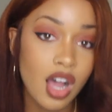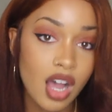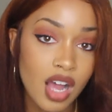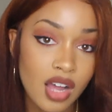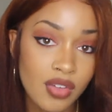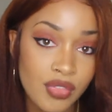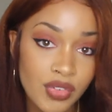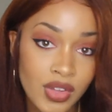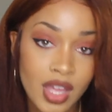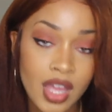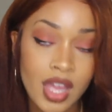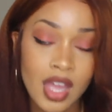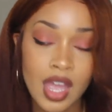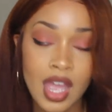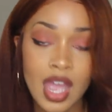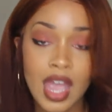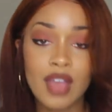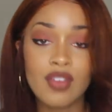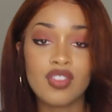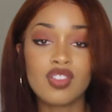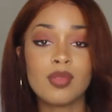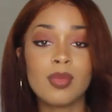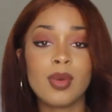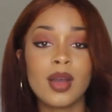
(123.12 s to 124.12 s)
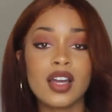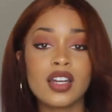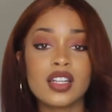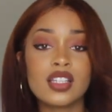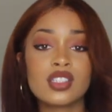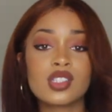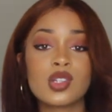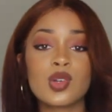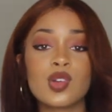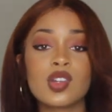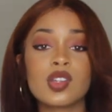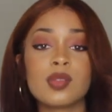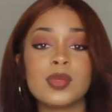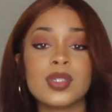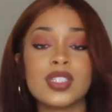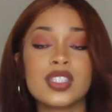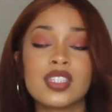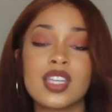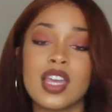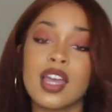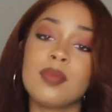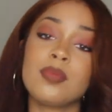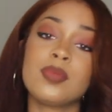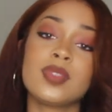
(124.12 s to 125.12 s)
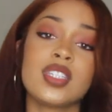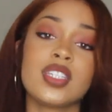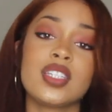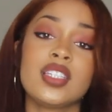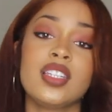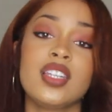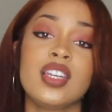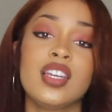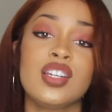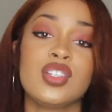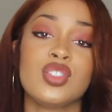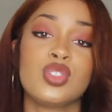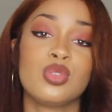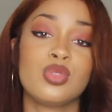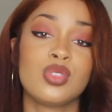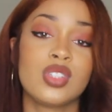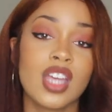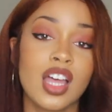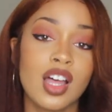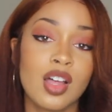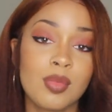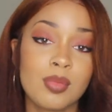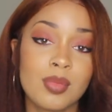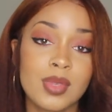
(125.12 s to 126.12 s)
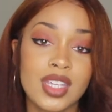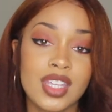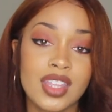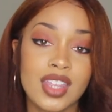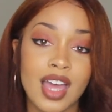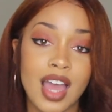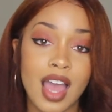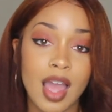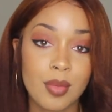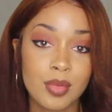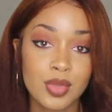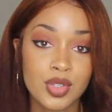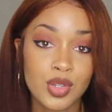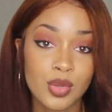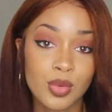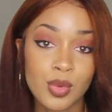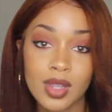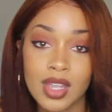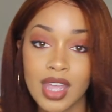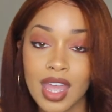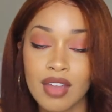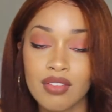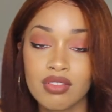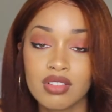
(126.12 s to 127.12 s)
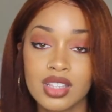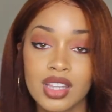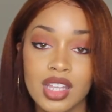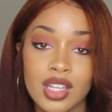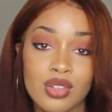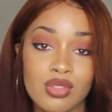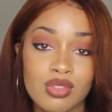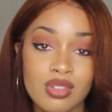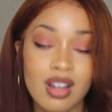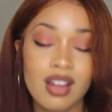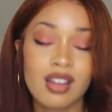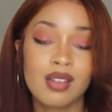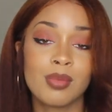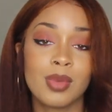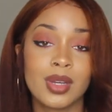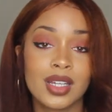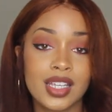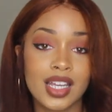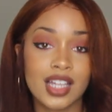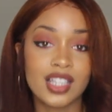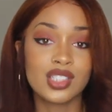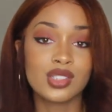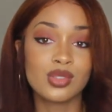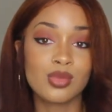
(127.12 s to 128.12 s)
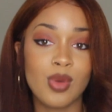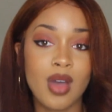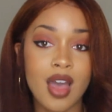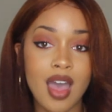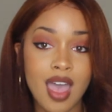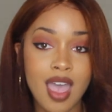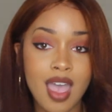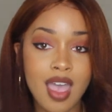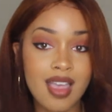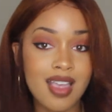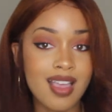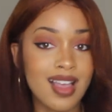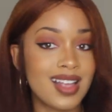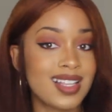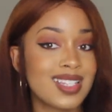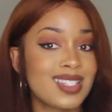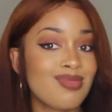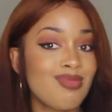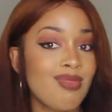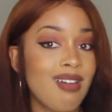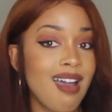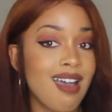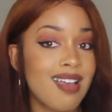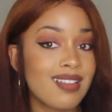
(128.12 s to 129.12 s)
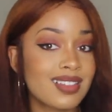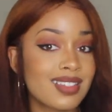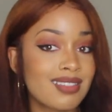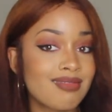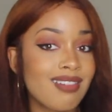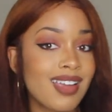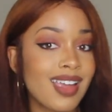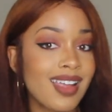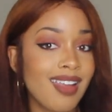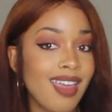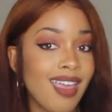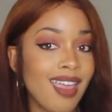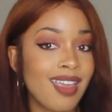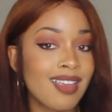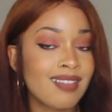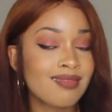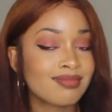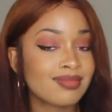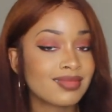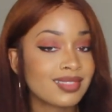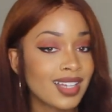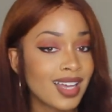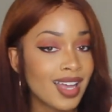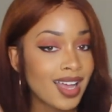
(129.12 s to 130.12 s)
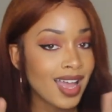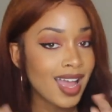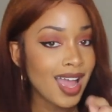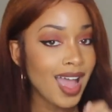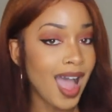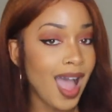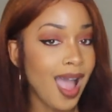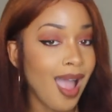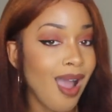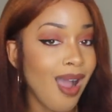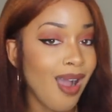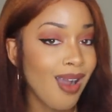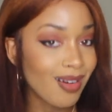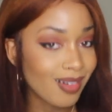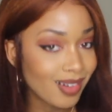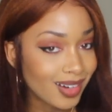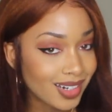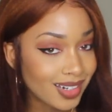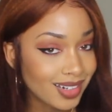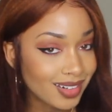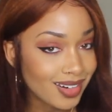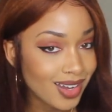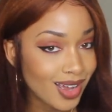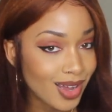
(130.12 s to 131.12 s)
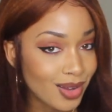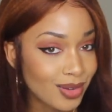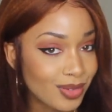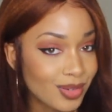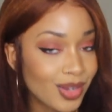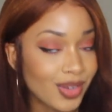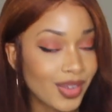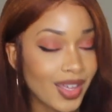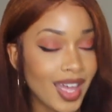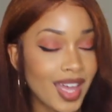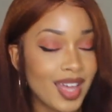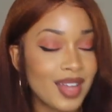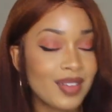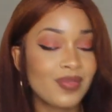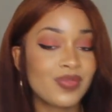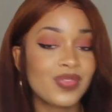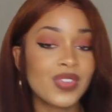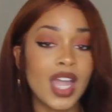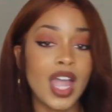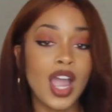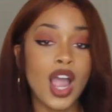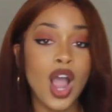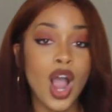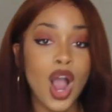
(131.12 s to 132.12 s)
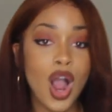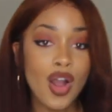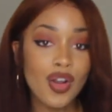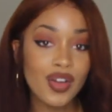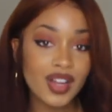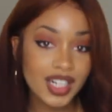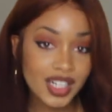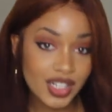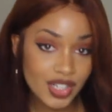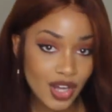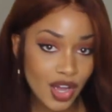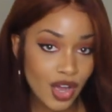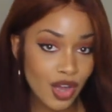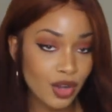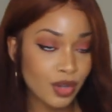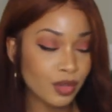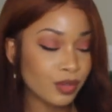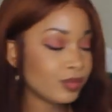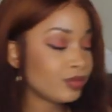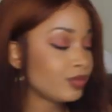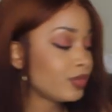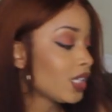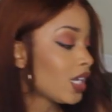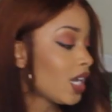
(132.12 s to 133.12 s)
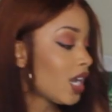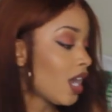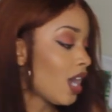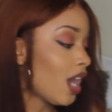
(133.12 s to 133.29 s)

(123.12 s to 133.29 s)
off. Everybody's going to be tempted to tell me that I'm doing everything wrong, but guess what? Guess what, sweetie? I already know, okay? I already know.